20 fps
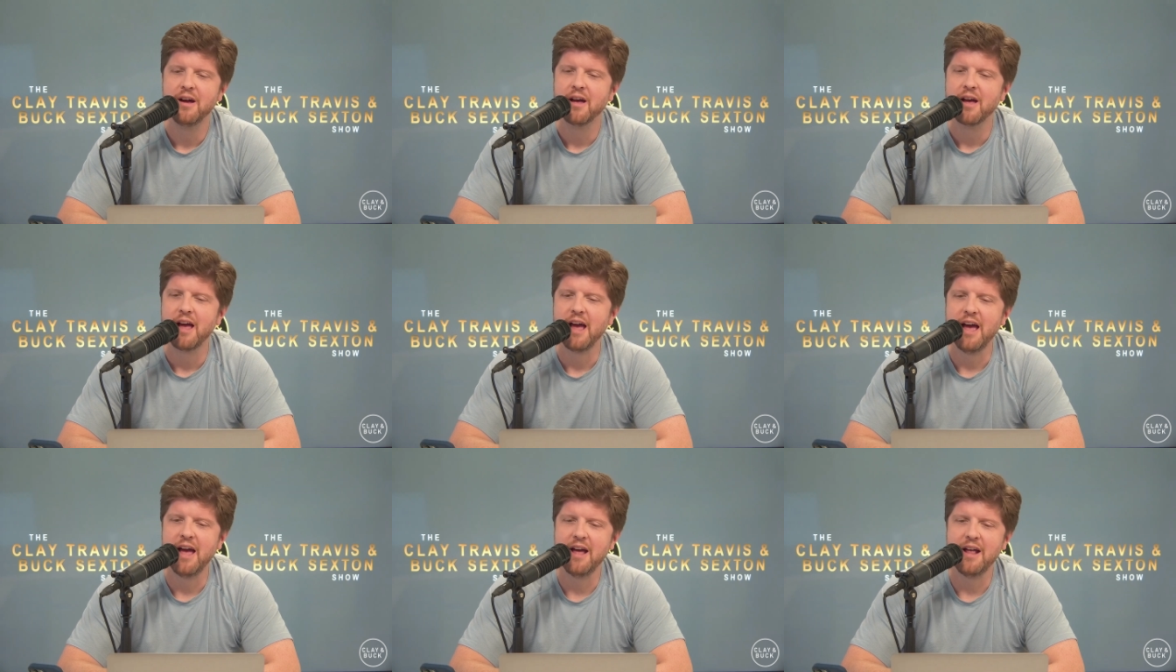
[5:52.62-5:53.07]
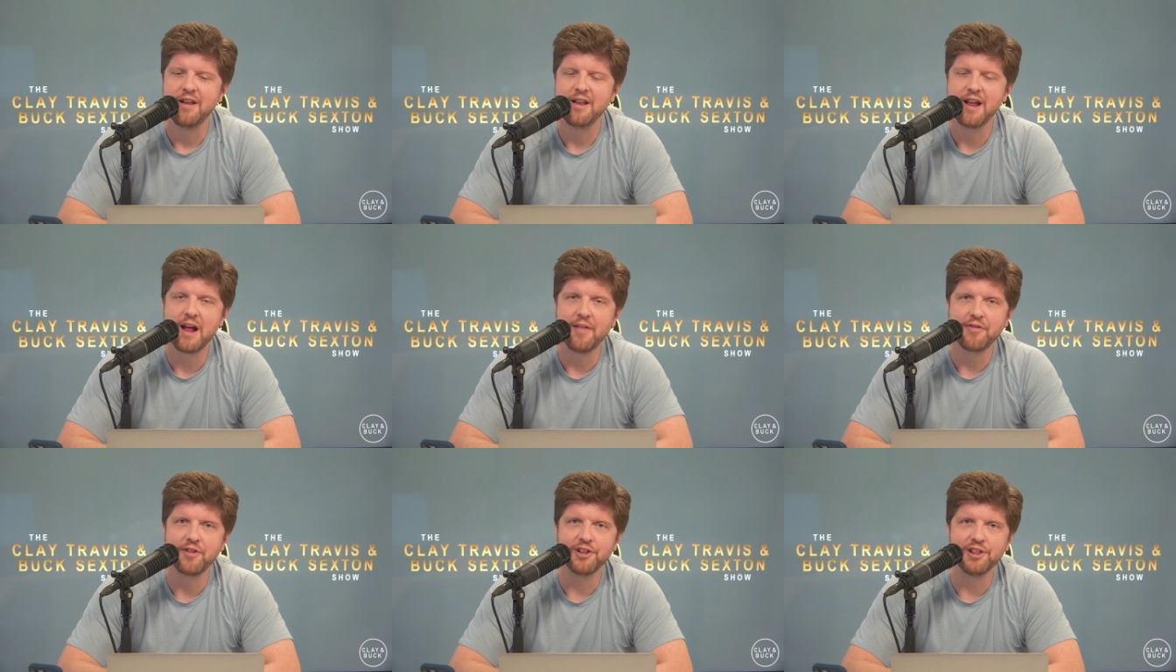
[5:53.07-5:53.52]
And
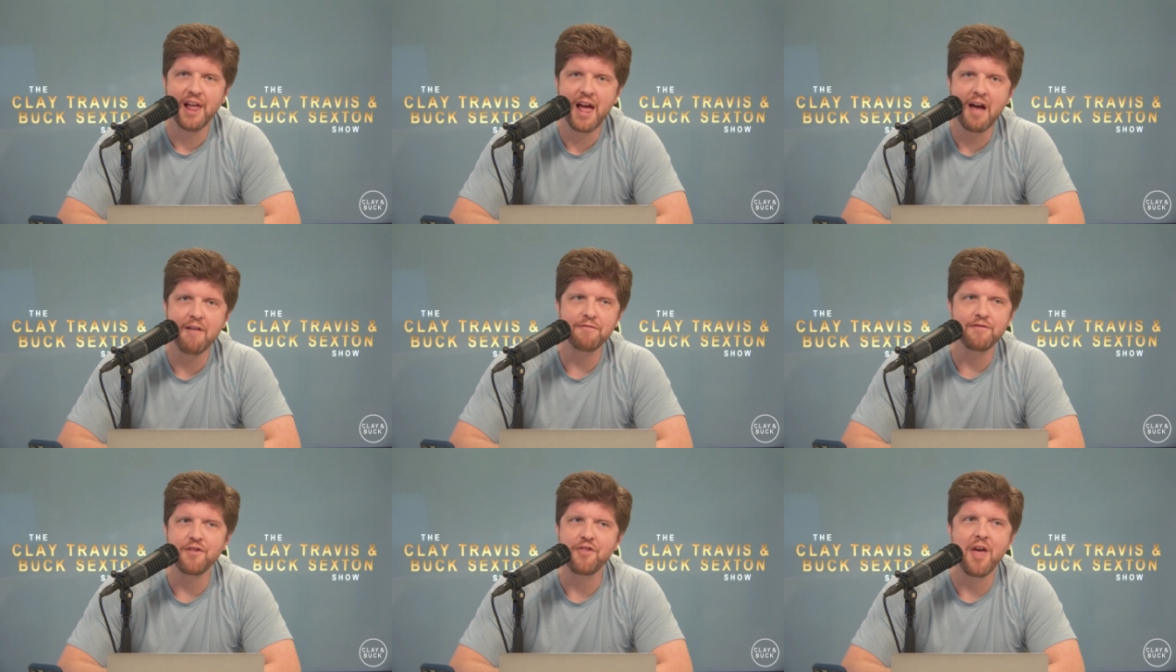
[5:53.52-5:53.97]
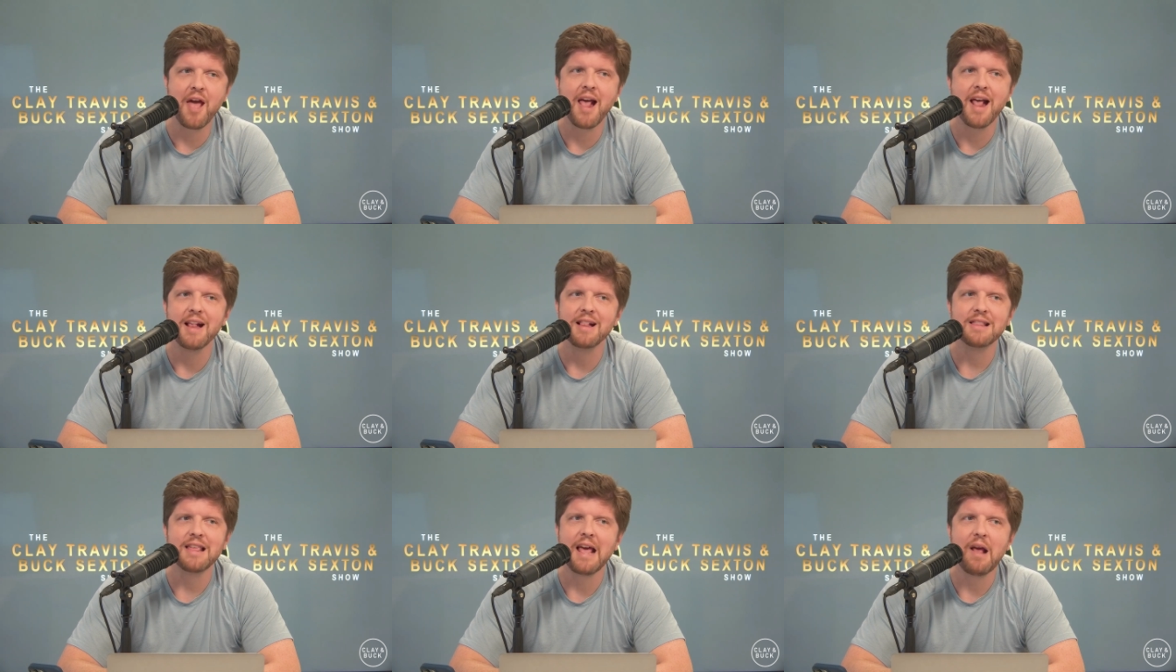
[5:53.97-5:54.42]
yet the left,
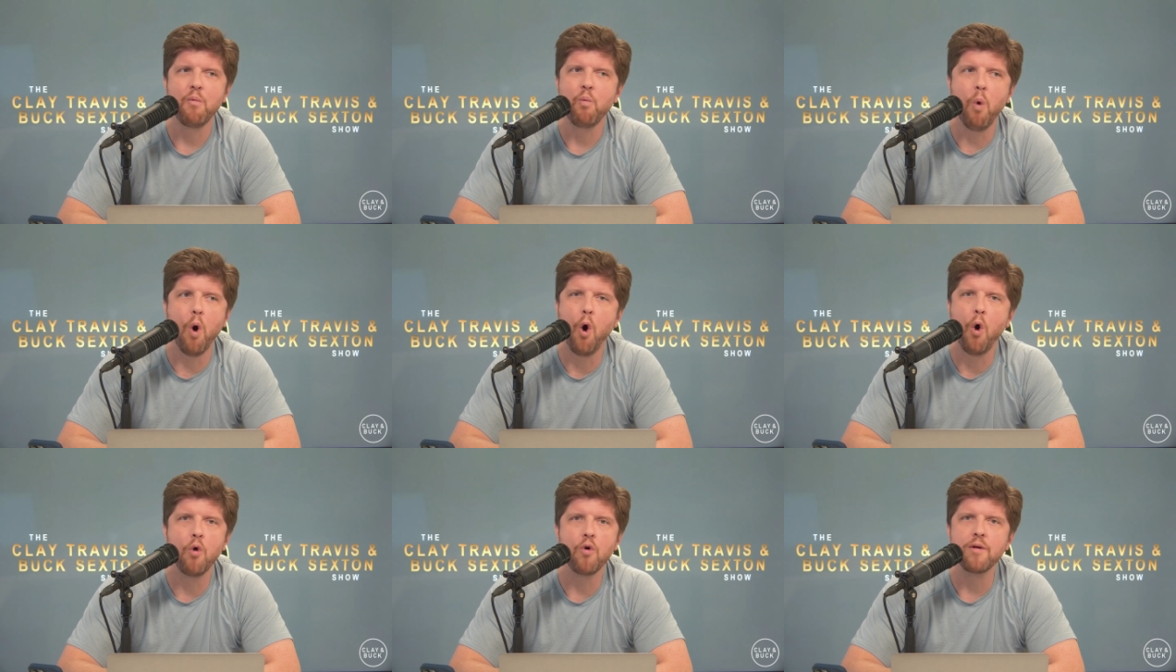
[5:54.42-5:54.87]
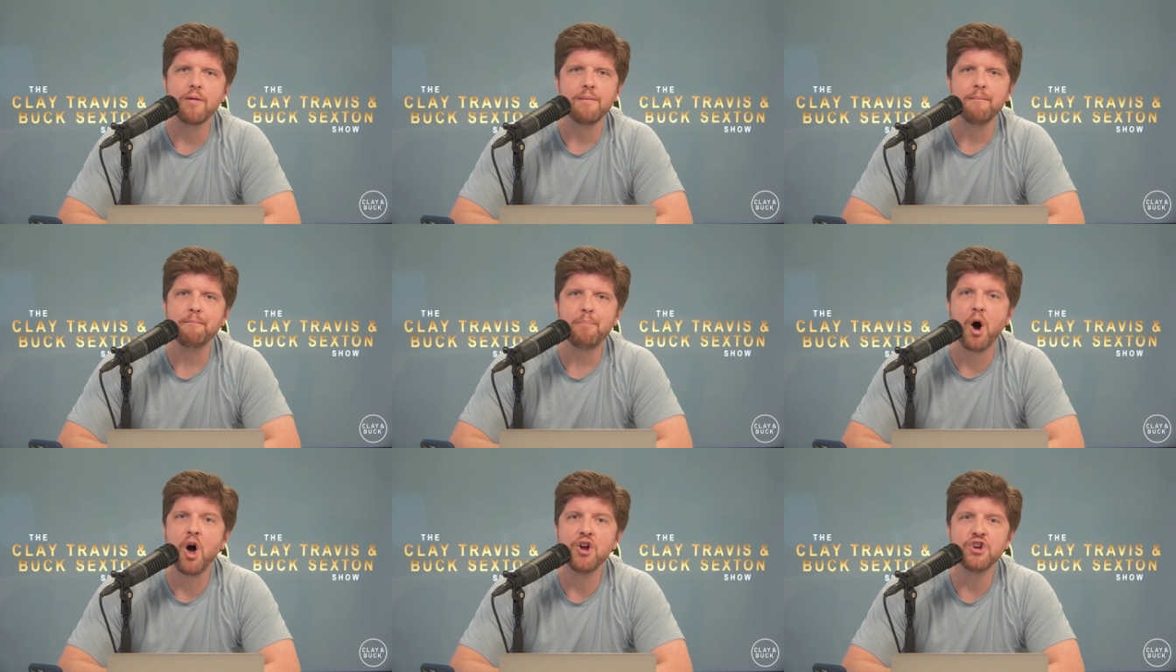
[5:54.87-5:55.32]
they, they won't
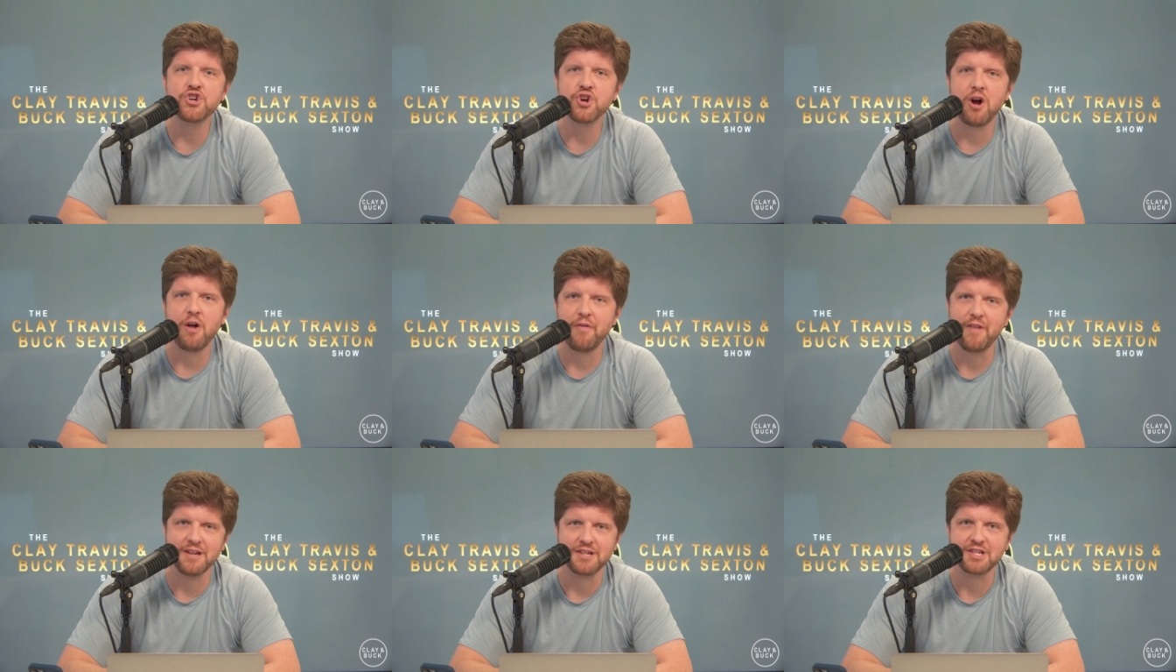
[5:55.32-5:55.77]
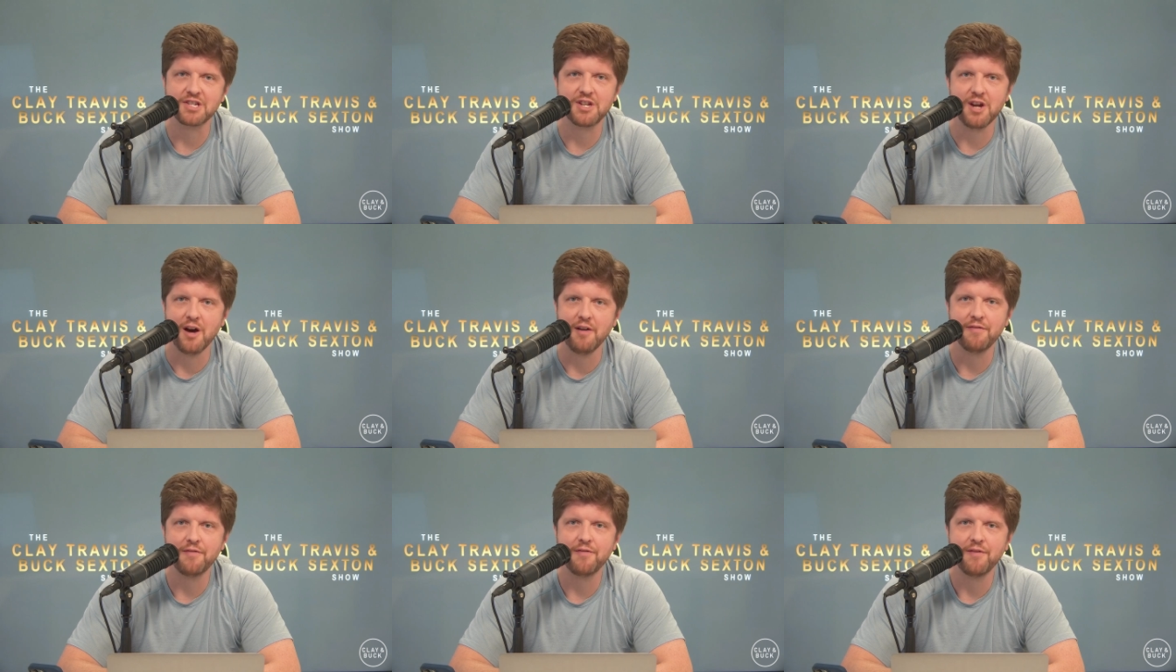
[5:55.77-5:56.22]
budge on this
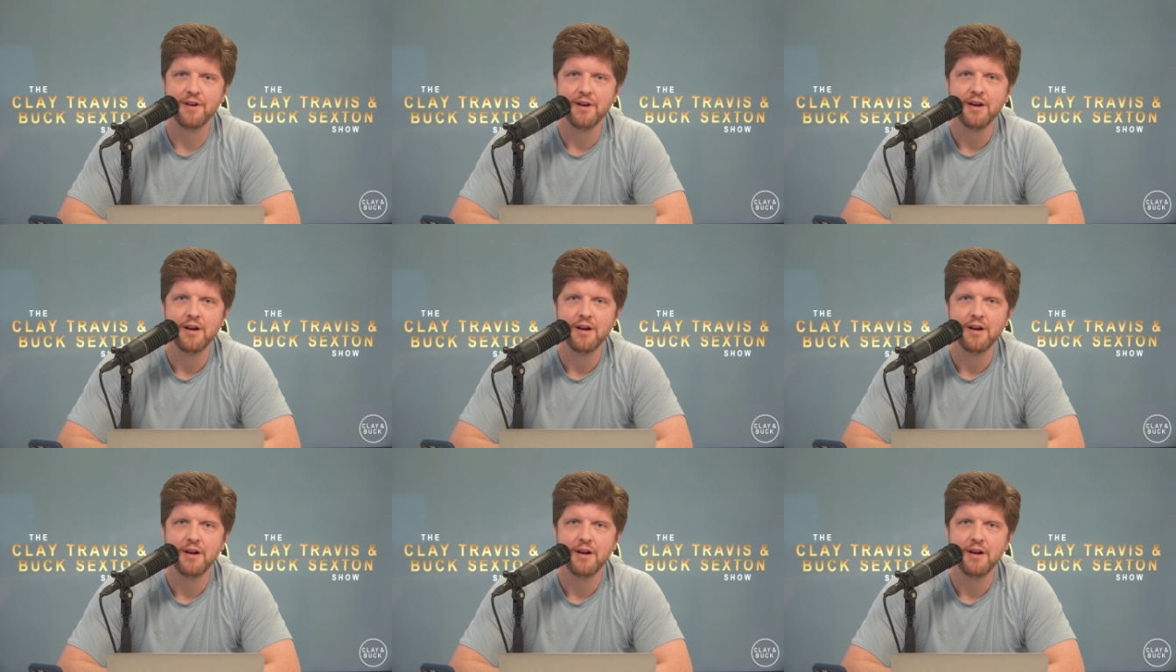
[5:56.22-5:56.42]
stuff.